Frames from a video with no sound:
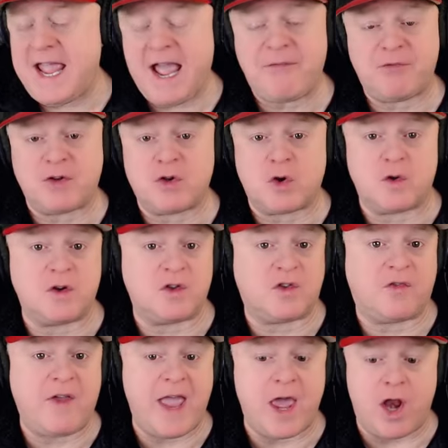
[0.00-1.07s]
I have to turn this
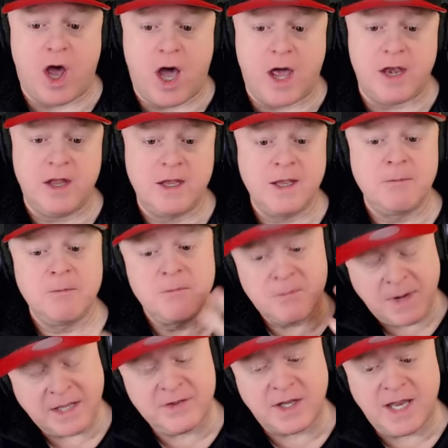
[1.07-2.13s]
fan on,
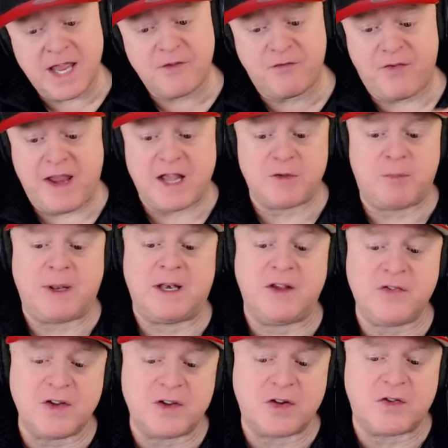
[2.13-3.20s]
because I like fans, but
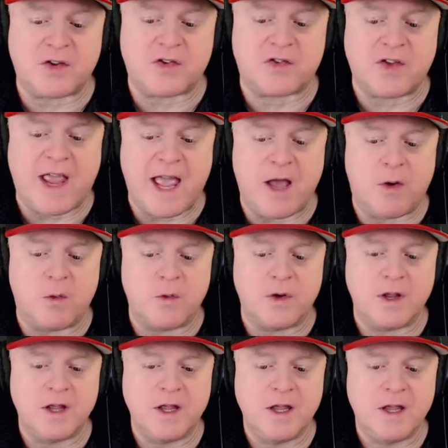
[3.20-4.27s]
listen to the
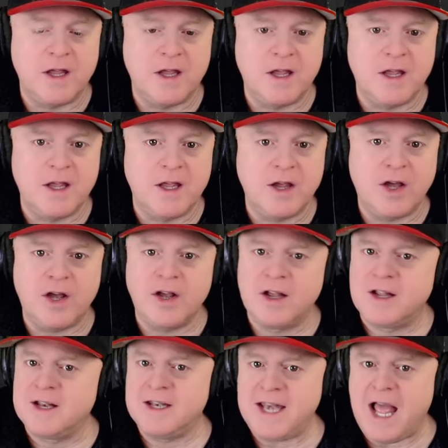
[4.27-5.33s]
sound.
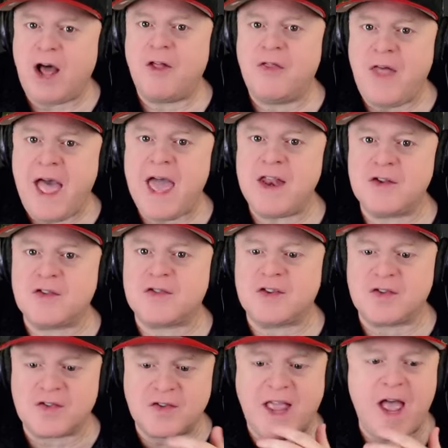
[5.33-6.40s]
Now, that is
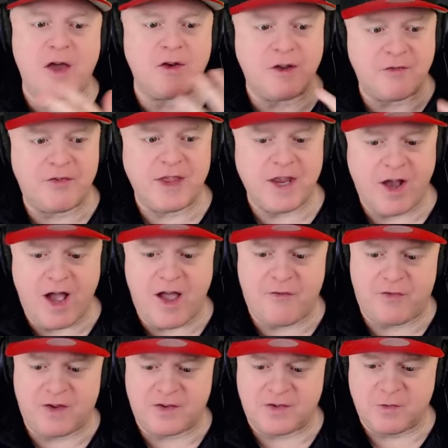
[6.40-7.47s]
the sound of The
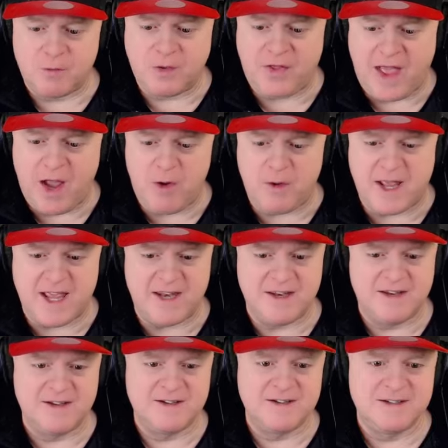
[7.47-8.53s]
Office. Without it,
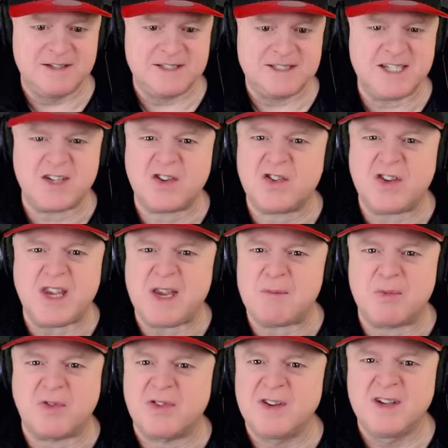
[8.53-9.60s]
it just
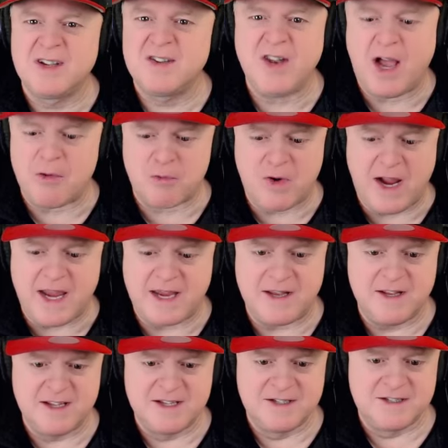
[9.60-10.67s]
seems not right.
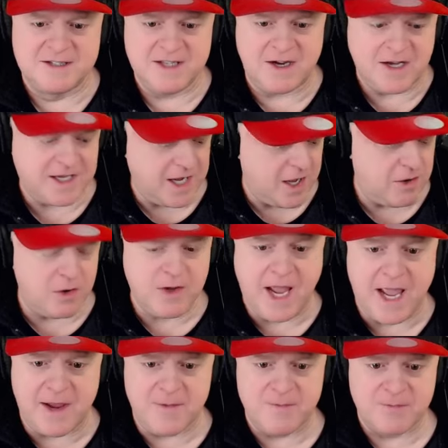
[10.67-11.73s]
There you go.
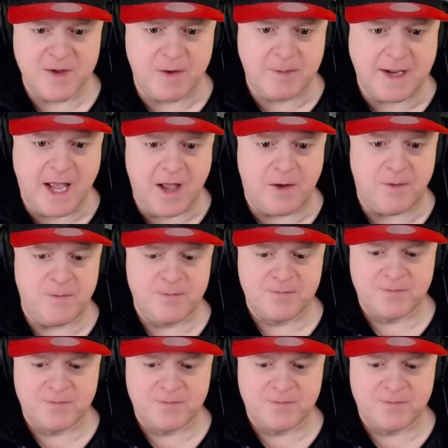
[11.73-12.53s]
Okay, here we go.